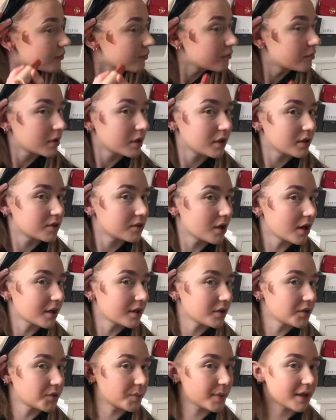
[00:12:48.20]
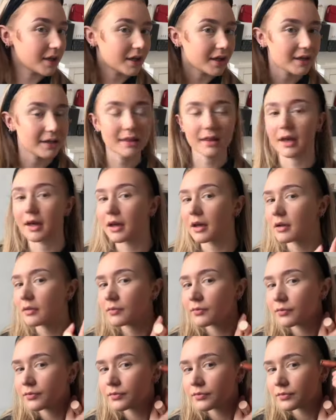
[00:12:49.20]
Put the tiniest bit like there
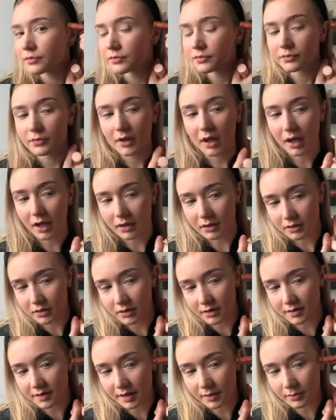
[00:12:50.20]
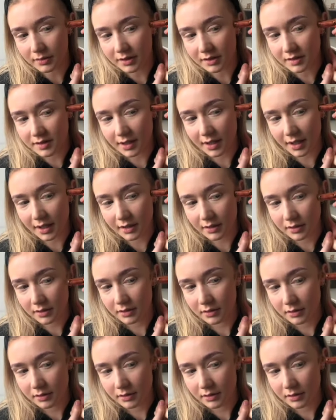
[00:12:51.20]
and the same on this side.